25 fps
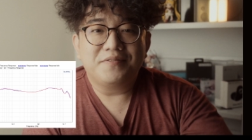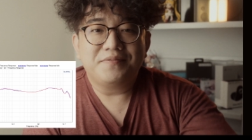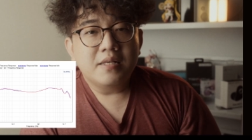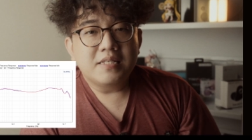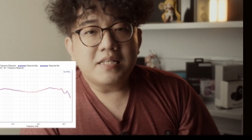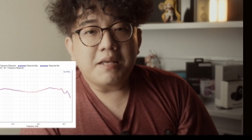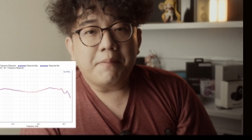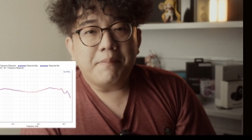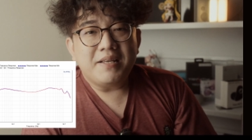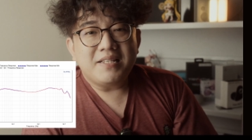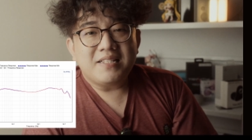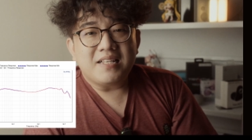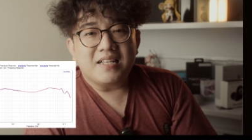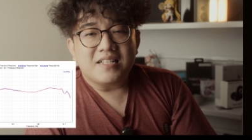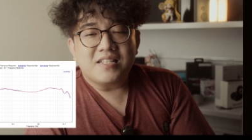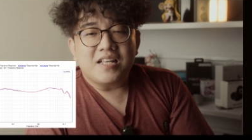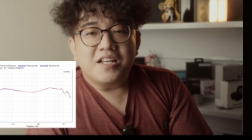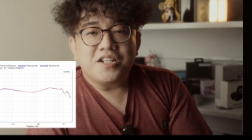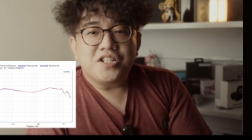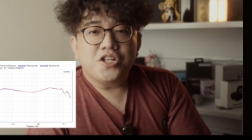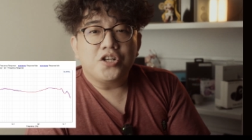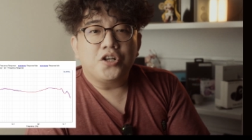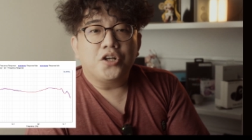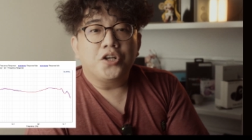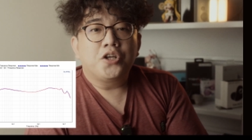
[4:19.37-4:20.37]
Sub-bass
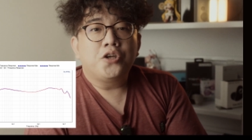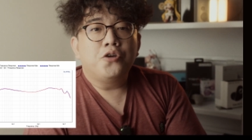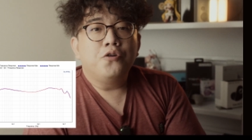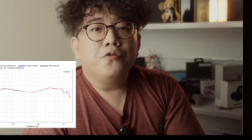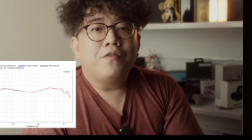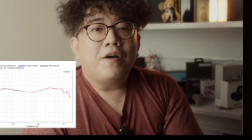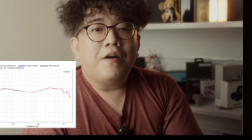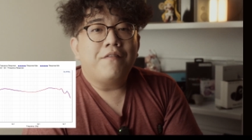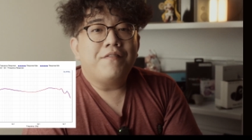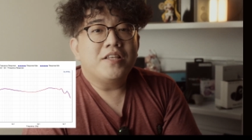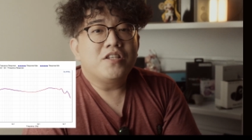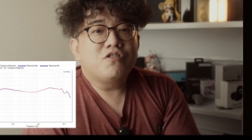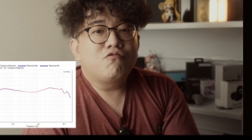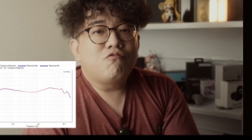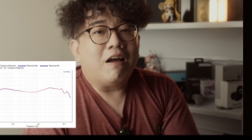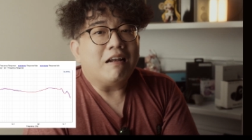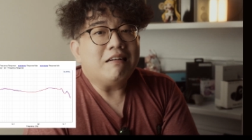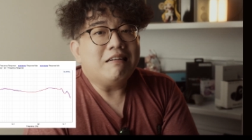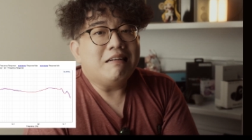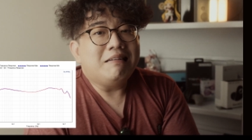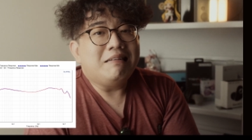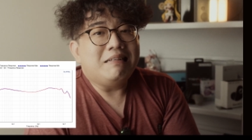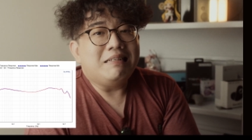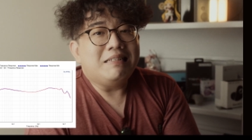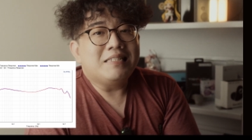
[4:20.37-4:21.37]
extension on the Q5 is
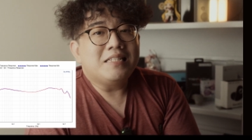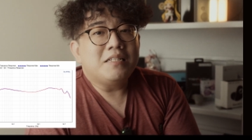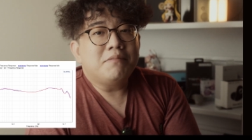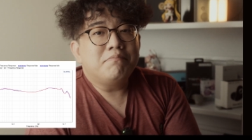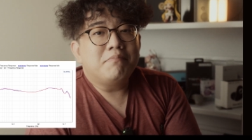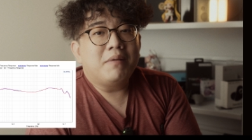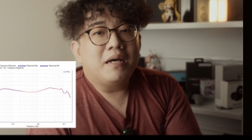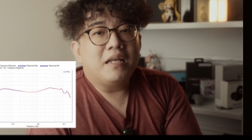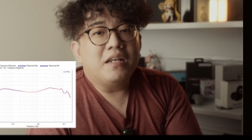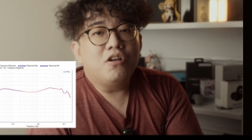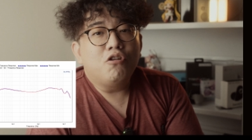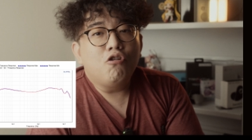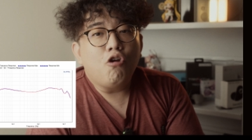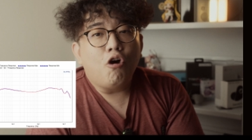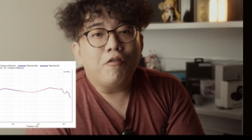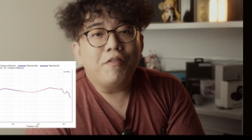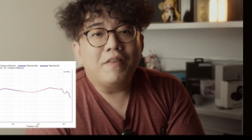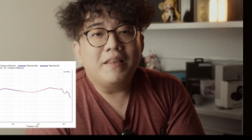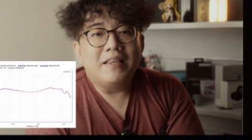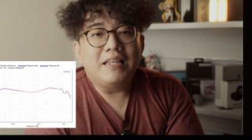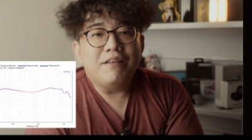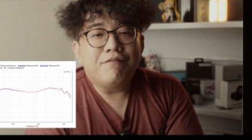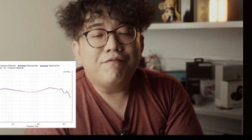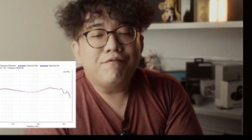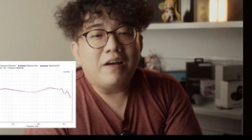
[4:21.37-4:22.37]
rather decent, but not
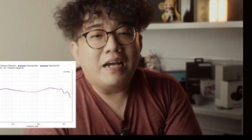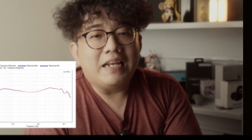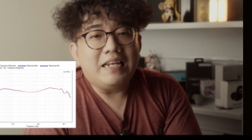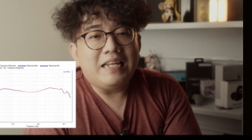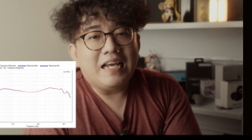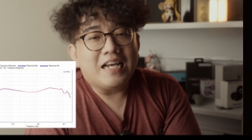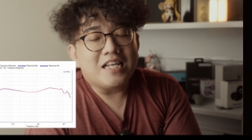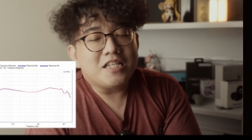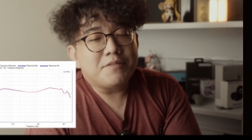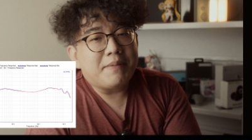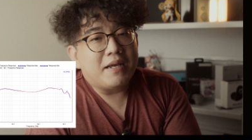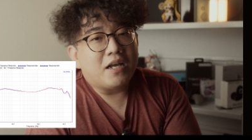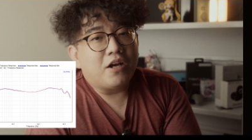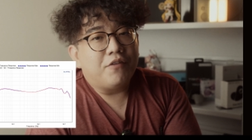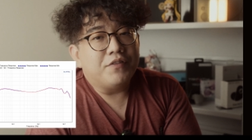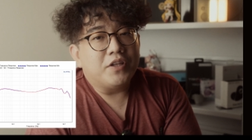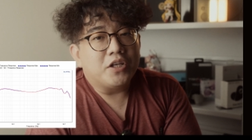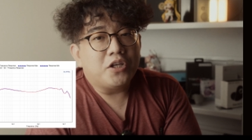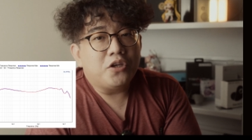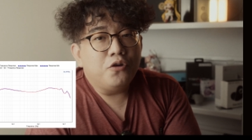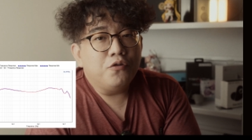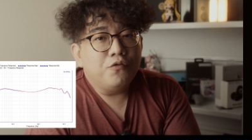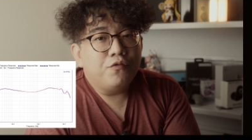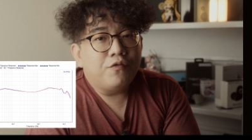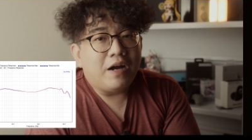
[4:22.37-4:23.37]
the defining aspect of the
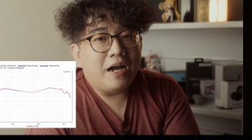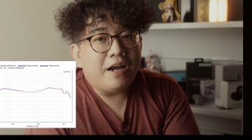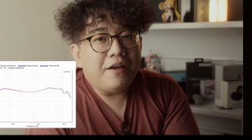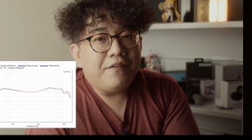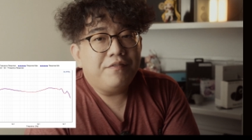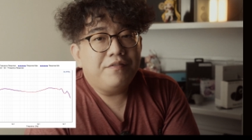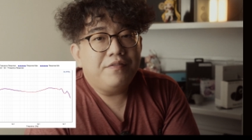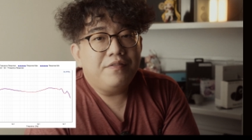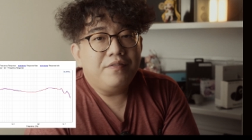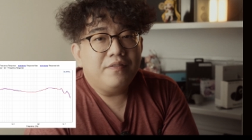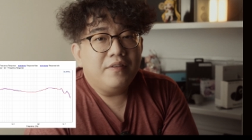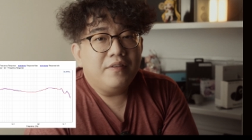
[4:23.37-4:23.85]
Q5.